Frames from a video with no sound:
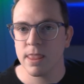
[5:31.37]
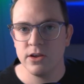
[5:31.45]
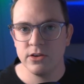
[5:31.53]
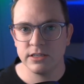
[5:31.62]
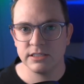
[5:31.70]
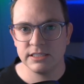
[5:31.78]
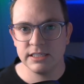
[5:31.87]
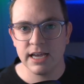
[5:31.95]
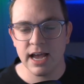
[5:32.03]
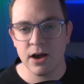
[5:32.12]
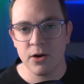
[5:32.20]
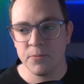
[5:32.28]
you can see
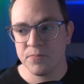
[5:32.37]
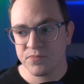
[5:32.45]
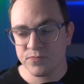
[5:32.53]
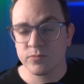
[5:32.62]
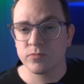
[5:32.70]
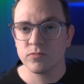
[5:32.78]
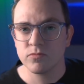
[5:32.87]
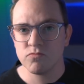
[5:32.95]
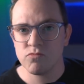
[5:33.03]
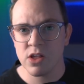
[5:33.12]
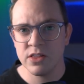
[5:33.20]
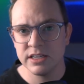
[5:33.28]
how
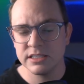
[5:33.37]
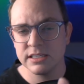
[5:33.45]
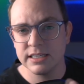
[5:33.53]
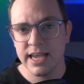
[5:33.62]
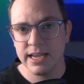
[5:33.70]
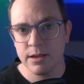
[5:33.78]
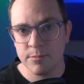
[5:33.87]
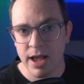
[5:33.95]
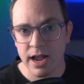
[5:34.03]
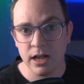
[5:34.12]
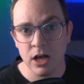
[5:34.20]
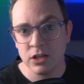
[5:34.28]
this is kicking
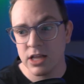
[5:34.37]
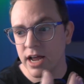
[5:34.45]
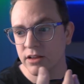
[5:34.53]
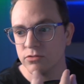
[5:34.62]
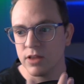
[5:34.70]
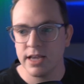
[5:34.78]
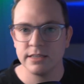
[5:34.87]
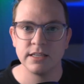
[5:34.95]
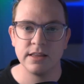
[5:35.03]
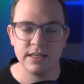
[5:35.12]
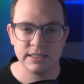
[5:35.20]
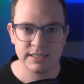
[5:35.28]
back a lot of light
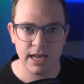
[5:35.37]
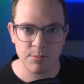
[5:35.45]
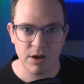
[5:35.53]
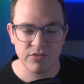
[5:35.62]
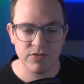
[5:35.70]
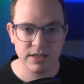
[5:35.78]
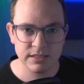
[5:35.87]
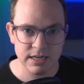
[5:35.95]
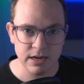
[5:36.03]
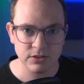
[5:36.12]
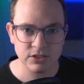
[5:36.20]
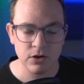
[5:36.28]
to this side of my face
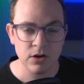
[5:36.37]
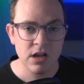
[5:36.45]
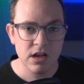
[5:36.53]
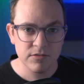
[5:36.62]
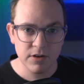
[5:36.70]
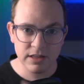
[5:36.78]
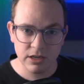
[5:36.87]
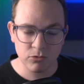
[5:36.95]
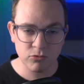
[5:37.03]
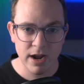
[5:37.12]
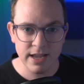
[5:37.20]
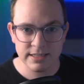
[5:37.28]
now. So if I look
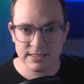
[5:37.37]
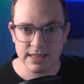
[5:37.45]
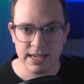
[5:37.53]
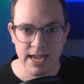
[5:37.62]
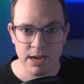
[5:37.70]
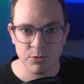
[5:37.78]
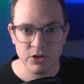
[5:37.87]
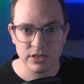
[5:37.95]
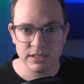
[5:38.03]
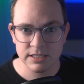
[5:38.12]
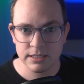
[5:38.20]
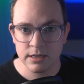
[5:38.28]
right into the camera, you
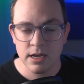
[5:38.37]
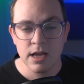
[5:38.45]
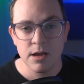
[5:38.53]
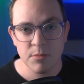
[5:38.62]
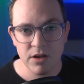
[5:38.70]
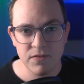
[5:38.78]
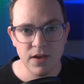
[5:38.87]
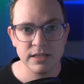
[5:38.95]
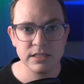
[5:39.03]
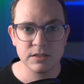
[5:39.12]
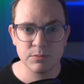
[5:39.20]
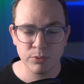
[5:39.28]
can see my
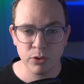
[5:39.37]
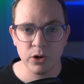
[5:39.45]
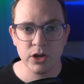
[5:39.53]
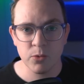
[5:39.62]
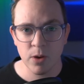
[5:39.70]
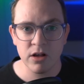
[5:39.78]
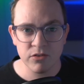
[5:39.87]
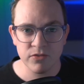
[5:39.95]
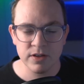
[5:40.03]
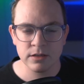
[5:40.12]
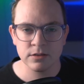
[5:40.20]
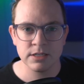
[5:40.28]
face is pretty well
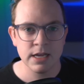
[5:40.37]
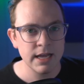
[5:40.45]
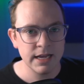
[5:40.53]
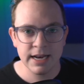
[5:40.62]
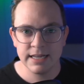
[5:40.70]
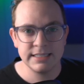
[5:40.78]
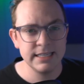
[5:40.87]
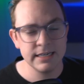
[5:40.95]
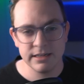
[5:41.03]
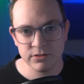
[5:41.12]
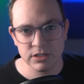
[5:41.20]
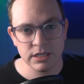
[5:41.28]
filled and I
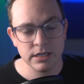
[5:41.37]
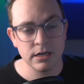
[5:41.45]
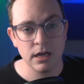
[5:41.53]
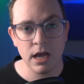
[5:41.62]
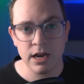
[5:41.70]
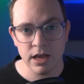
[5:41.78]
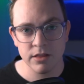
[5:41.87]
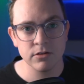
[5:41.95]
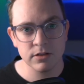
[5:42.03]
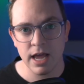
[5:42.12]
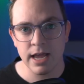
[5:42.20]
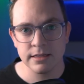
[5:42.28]
didn't even need
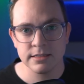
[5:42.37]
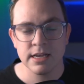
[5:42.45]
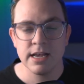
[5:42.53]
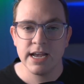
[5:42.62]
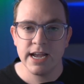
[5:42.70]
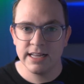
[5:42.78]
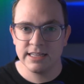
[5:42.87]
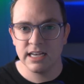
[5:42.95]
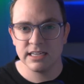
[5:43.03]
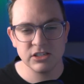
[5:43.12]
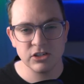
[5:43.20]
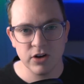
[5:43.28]
another light, and it
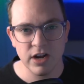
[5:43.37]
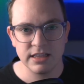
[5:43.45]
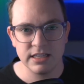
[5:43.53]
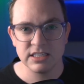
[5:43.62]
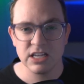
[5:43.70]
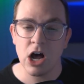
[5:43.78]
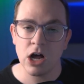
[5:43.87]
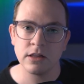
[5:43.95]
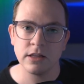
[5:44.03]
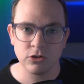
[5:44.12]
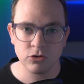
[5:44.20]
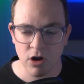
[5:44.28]
doesn't create these
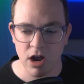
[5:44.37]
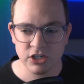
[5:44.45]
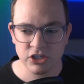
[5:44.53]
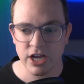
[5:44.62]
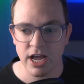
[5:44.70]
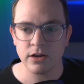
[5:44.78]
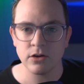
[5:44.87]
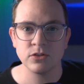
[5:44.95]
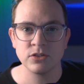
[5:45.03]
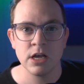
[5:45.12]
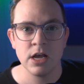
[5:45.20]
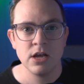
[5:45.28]
ugly cross
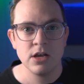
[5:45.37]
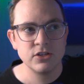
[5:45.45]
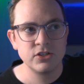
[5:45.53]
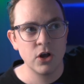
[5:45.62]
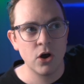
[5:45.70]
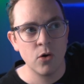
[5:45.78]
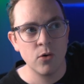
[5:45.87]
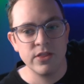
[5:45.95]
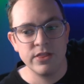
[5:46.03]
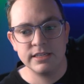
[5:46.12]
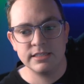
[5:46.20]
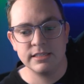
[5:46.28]
shadows. So
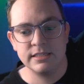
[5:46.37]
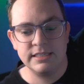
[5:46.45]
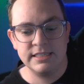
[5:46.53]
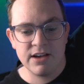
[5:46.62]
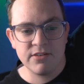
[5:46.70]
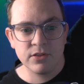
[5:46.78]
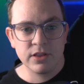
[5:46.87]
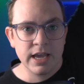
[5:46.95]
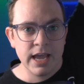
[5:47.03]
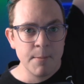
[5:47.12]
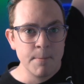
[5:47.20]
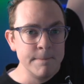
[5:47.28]
this is
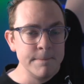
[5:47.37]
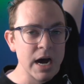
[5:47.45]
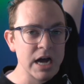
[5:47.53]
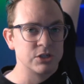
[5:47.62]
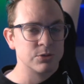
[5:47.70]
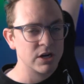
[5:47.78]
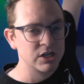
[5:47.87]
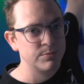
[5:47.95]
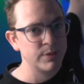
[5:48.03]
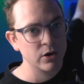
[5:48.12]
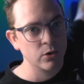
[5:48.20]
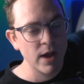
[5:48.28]
definitely a much, much
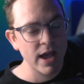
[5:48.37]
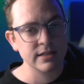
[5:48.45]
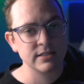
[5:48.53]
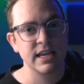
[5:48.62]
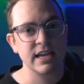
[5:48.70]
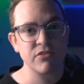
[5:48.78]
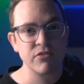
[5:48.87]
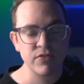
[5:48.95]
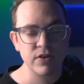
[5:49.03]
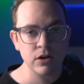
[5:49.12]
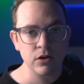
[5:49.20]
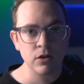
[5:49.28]
better way to get a
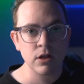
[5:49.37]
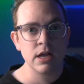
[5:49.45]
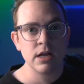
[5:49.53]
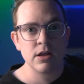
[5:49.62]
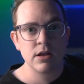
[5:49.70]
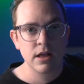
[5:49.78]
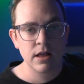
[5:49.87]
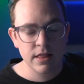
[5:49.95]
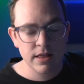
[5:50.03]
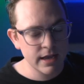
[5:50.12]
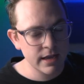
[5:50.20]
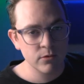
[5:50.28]
fill
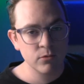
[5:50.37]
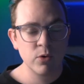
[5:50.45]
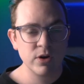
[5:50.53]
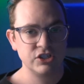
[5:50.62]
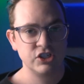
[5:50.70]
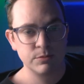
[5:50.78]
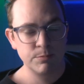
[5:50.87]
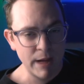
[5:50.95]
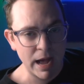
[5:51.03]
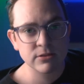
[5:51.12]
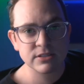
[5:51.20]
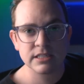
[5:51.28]
with just
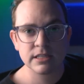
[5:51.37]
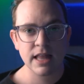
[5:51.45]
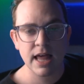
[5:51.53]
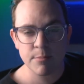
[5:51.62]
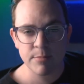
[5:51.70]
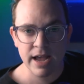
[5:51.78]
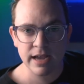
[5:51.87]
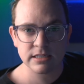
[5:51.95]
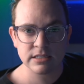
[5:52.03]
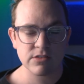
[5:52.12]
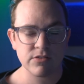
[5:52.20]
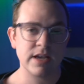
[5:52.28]
bouncing the light back
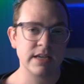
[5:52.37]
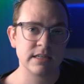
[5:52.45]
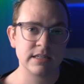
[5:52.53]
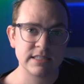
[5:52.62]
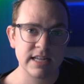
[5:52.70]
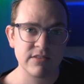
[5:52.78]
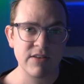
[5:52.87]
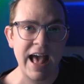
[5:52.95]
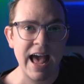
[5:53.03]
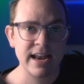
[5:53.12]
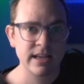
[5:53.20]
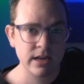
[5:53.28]
into the face instead of
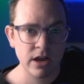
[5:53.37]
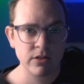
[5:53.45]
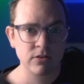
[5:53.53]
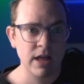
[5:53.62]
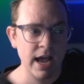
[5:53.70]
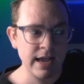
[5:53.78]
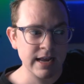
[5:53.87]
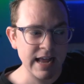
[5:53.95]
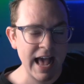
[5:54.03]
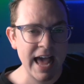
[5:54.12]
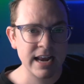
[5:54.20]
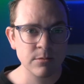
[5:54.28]
adding another light and
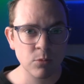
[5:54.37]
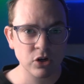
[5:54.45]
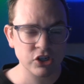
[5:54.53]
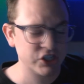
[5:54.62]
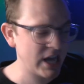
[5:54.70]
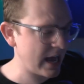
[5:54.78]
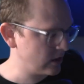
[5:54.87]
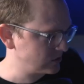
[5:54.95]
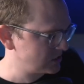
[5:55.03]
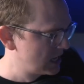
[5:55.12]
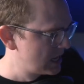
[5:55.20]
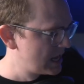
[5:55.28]
adding more
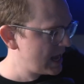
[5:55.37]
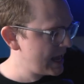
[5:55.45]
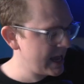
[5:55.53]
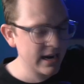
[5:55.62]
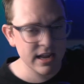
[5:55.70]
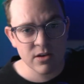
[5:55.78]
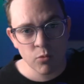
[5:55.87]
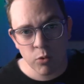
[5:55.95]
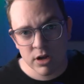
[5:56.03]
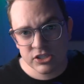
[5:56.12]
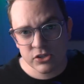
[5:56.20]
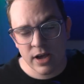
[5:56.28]
shadows. And
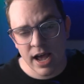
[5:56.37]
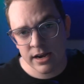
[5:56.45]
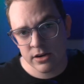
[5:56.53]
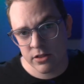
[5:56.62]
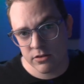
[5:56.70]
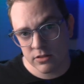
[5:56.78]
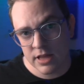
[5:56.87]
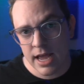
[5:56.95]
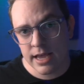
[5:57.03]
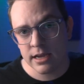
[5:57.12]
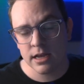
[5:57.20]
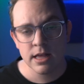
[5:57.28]
once you add another
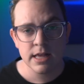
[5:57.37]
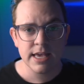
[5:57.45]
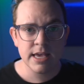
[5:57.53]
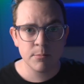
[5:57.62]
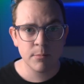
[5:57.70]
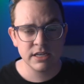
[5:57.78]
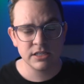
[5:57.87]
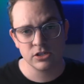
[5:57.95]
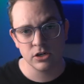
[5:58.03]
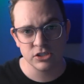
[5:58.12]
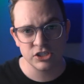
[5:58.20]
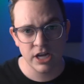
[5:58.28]
light, it might
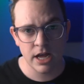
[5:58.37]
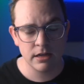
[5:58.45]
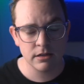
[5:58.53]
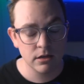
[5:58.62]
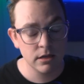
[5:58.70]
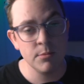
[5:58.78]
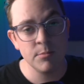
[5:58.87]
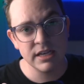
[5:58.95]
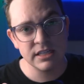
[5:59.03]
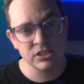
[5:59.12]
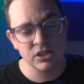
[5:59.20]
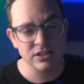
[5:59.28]
start
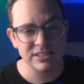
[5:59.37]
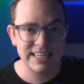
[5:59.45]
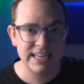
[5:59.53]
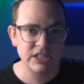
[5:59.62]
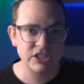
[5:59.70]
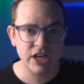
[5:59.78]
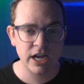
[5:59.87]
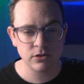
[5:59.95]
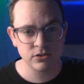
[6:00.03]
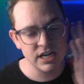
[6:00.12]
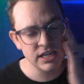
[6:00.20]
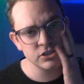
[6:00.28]
sending
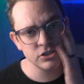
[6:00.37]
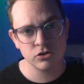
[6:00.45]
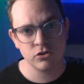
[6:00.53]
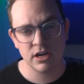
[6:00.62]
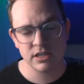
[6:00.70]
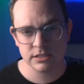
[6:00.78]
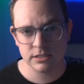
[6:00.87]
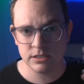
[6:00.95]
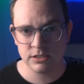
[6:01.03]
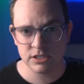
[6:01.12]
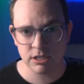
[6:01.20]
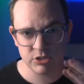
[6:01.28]
shadows not just across
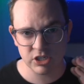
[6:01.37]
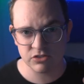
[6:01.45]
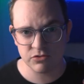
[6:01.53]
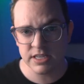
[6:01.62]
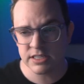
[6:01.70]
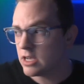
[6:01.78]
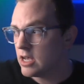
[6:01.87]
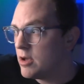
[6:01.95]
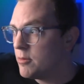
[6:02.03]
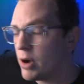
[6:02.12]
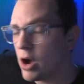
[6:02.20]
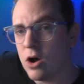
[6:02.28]
the subject's face, but